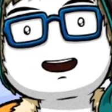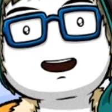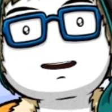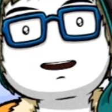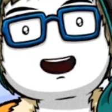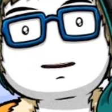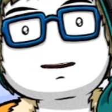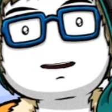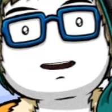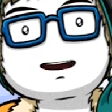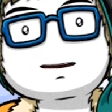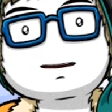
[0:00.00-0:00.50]

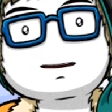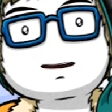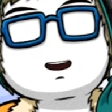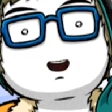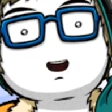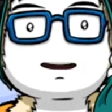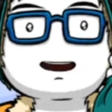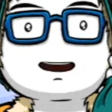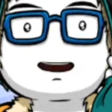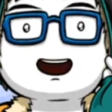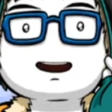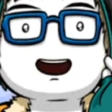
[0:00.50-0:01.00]
is also
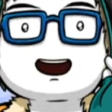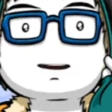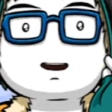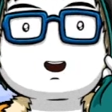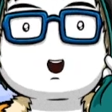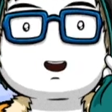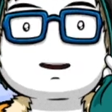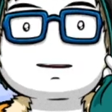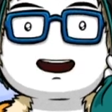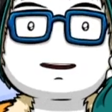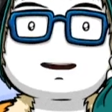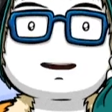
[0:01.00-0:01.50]
great
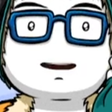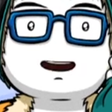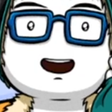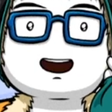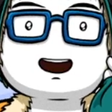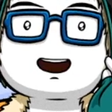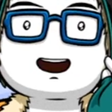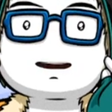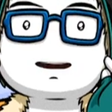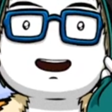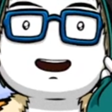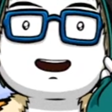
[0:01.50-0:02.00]

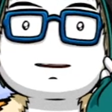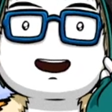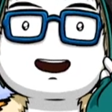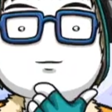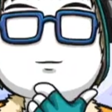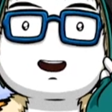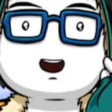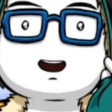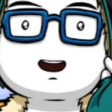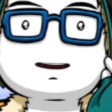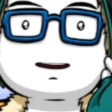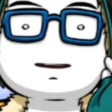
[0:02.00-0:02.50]
because
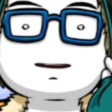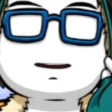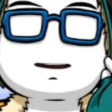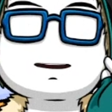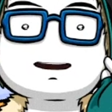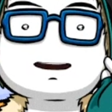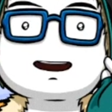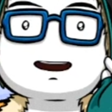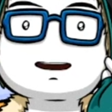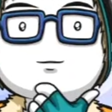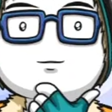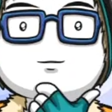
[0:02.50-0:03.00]
um,
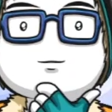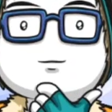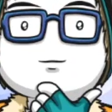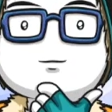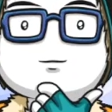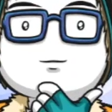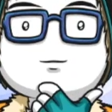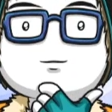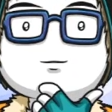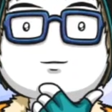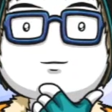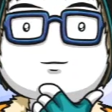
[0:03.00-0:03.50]

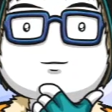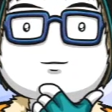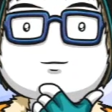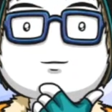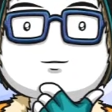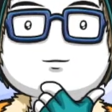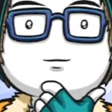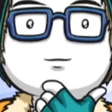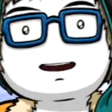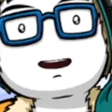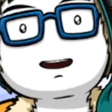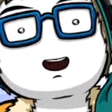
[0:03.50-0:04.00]

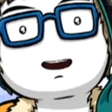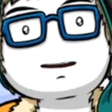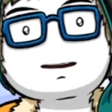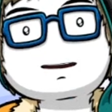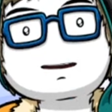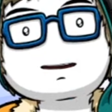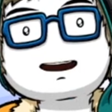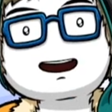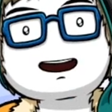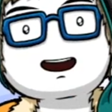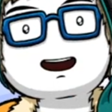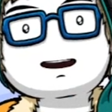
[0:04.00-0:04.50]
if
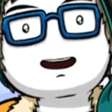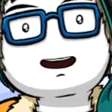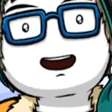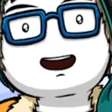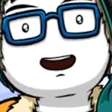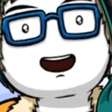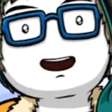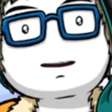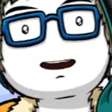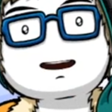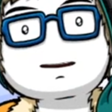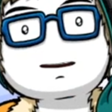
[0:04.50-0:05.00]
you're if you're
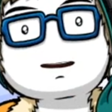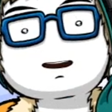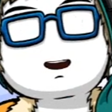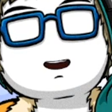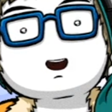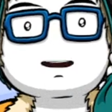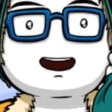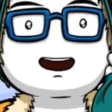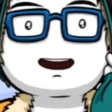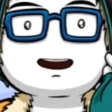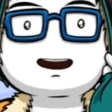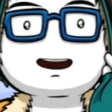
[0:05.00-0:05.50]
at
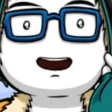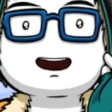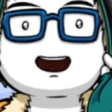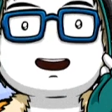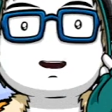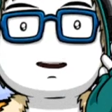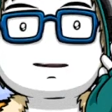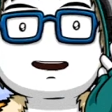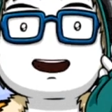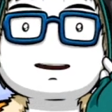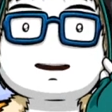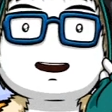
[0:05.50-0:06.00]
work and you want